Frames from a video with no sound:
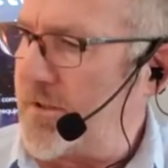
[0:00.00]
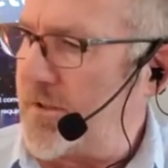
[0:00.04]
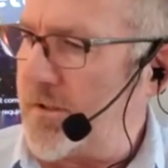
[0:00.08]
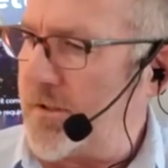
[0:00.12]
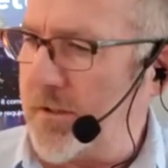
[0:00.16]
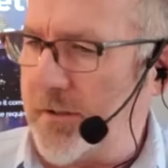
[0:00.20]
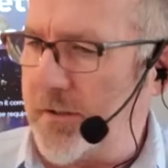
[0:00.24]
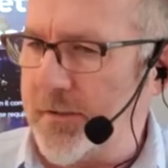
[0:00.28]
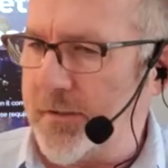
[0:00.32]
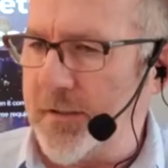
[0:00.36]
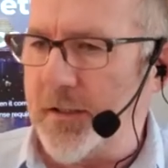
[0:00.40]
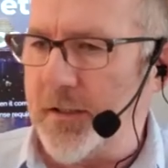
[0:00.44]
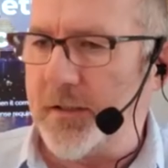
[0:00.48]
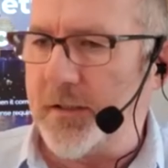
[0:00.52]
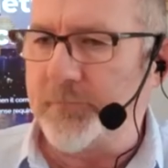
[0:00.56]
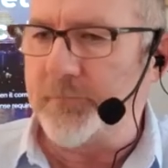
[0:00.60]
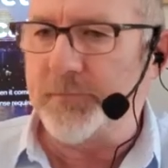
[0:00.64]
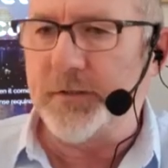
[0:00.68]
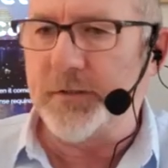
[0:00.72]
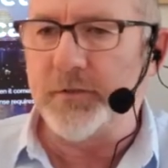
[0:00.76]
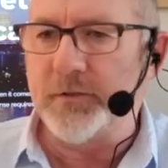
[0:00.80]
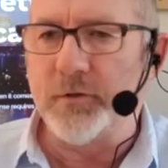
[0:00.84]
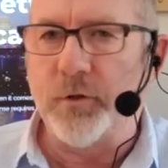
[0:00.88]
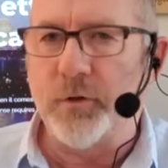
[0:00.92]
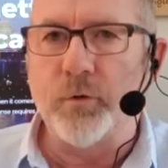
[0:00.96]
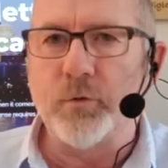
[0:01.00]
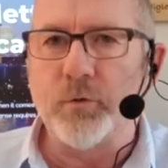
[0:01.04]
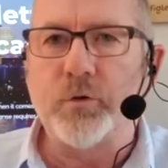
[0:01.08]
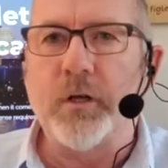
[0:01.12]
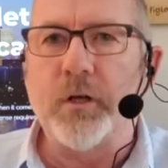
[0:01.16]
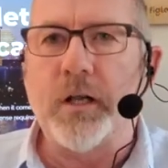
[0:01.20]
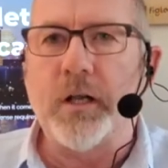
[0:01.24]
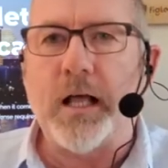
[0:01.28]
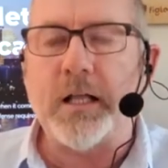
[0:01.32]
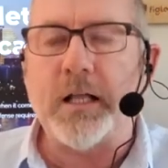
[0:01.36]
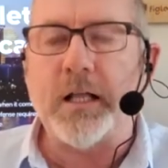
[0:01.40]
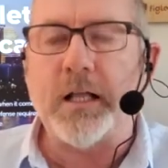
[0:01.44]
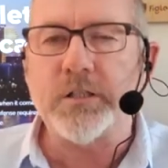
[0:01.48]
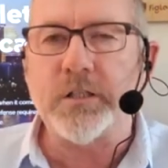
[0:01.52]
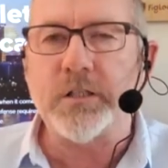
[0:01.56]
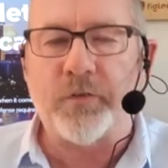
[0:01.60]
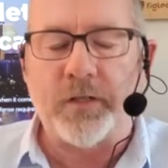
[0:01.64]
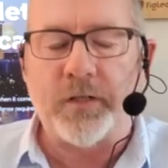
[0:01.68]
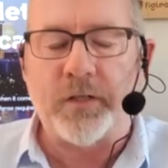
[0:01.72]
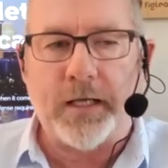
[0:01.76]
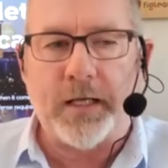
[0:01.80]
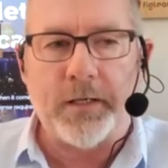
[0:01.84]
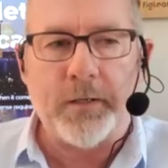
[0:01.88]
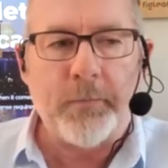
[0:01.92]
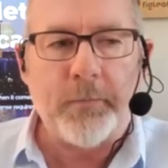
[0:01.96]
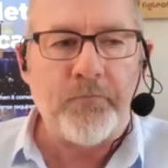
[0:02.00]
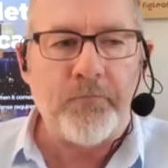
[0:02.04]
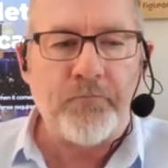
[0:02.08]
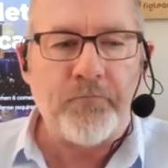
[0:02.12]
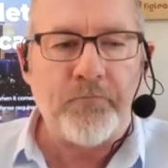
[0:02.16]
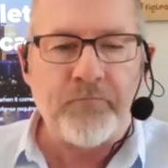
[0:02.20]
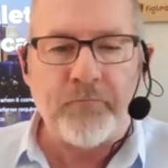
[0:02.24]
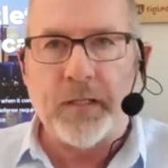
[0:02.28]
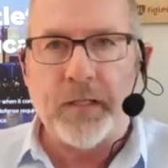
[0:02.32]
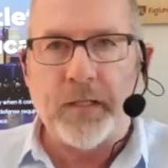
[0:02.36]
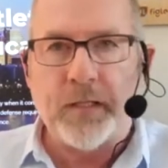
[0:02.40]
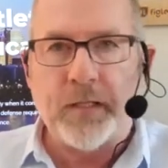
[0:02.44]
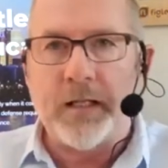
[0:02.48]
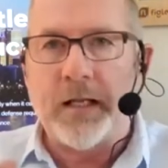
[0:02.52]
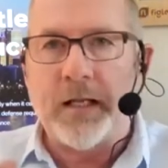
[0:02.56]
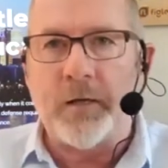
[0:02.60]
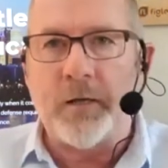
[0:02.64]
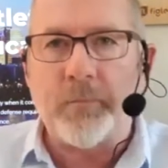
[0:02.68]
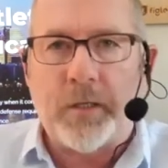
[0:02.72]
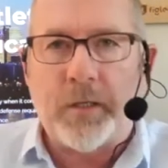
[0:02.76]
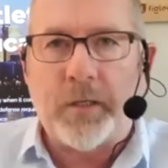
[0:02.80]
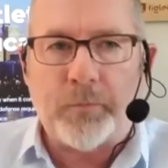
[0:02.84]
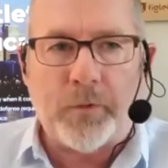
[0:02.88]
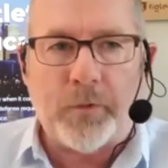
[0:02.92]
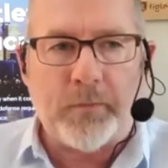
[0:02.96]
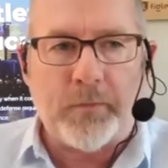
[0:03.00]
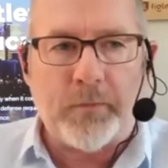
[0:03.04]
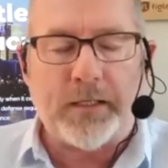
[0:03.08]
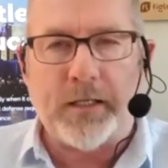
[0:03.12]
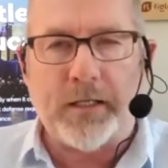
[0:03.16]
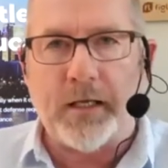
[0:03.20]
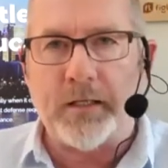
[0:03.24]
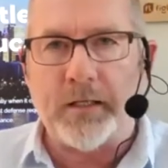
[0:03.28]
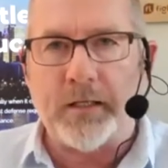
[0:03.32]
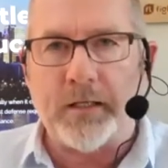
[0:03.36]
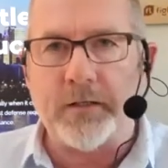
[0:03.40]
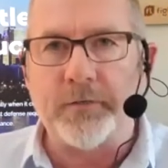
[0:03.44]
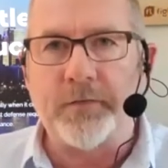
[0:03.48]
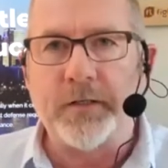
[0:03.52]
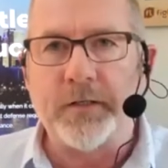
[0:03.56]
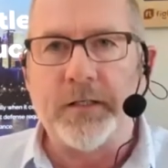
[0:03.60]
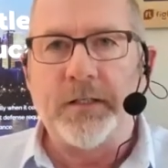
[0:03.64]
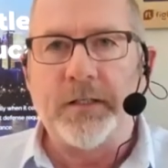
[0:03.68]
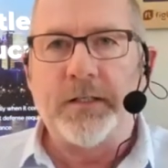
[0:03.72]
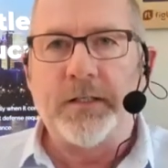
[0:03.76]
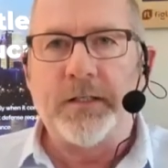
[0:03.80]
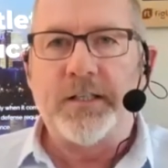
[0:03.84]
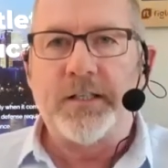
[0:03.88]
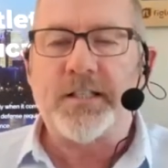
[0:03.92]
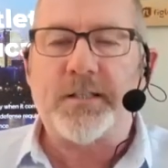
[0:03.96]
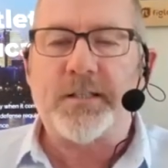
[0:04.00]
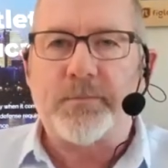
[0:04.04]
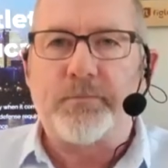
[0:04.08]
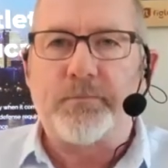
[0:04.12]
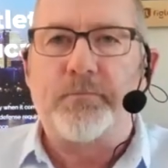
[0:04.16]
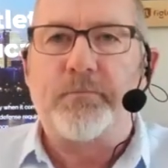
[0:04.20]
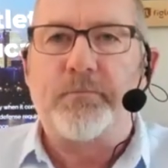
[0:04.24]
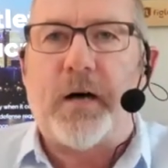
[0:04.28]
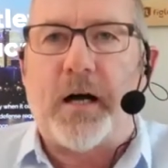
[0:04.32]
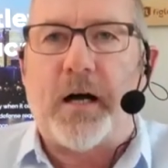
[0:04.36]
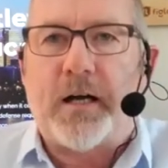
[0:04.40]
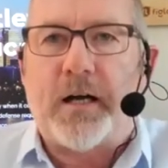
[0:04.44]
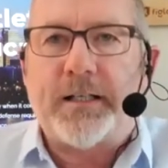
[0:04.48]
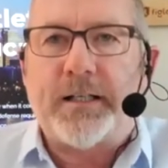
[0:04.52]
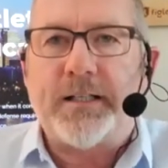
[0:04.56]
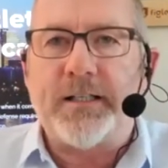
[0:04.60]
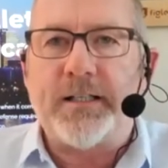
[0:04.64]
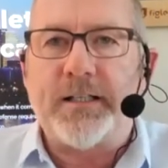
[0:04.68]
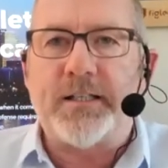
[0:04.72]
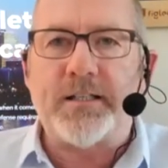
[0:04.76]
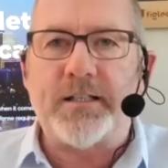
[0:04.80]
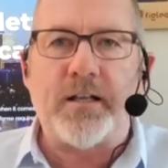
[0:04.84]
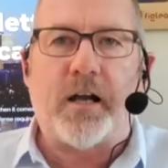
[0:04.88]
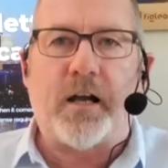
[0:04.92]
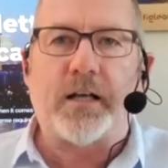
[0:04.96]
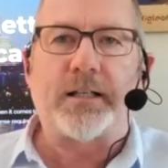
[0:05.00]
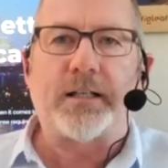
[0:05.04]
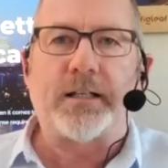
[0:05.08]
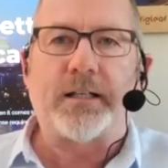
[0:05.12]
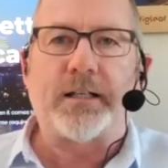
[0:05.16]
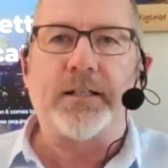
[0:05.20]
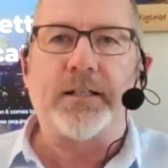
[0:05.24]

uh, yeah, no good answers for that. And I remember my kind of smarty, snarky